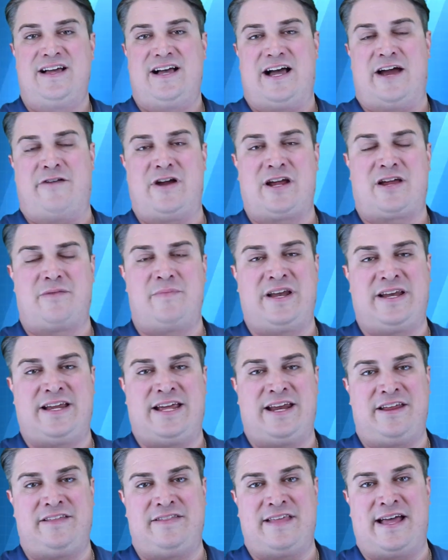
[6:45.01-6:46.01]
I recommend
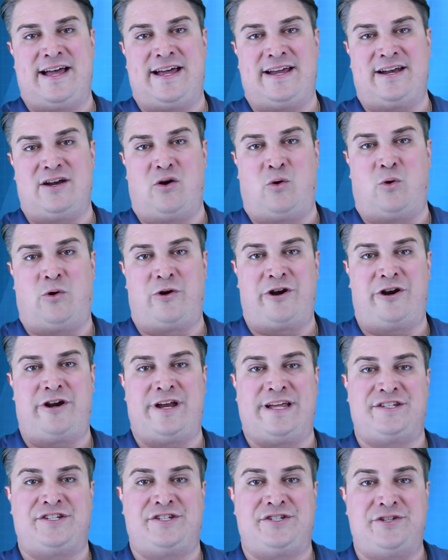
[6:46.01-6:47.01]
getting that
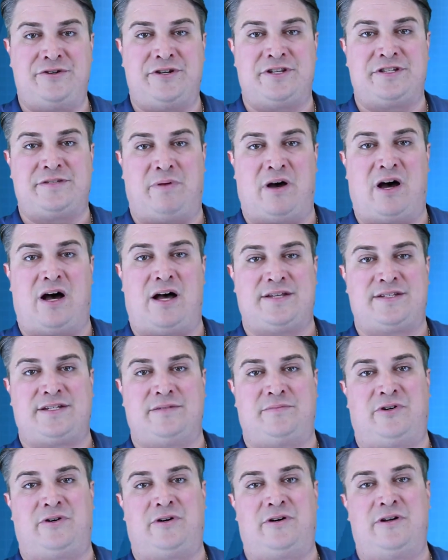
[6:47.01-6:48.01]
ordered as soon as
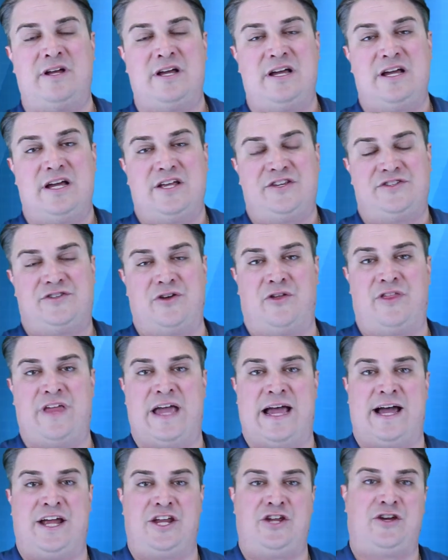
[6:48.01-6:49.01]
possible so
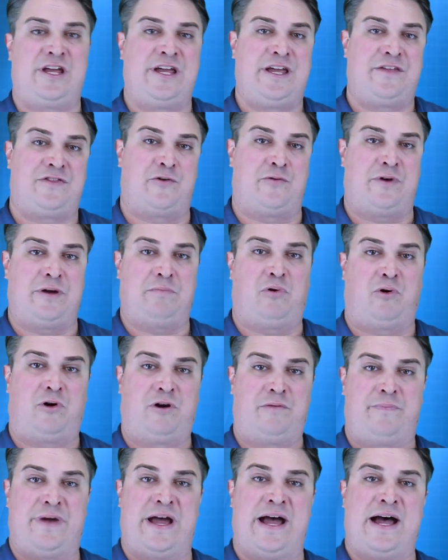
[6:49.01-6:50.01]
that you can get the
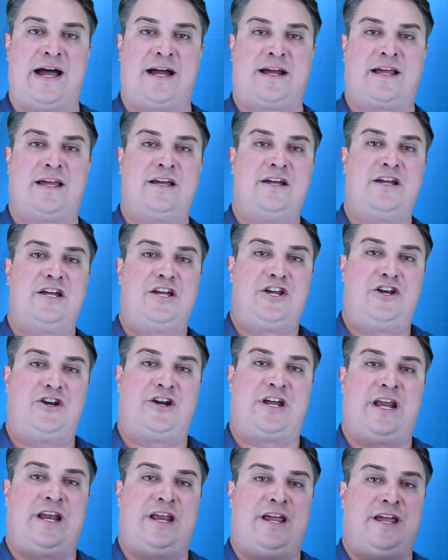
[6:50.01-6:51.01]
report back,
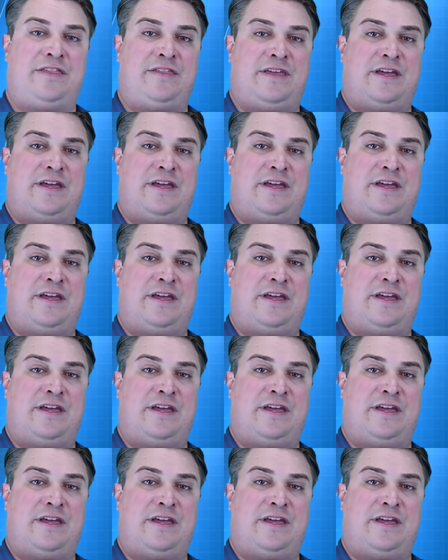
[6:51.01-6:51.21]
you're getting